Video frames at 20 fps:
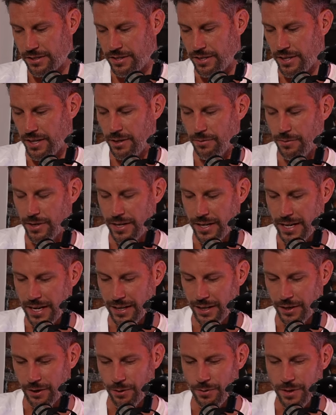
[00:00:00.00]
year next when year. Our
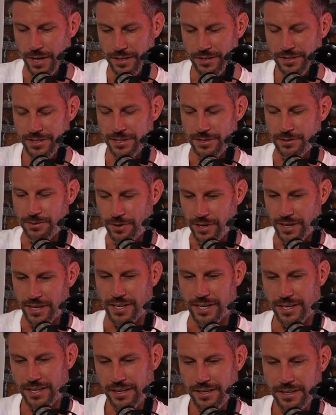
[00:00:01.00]
little one's three. Right.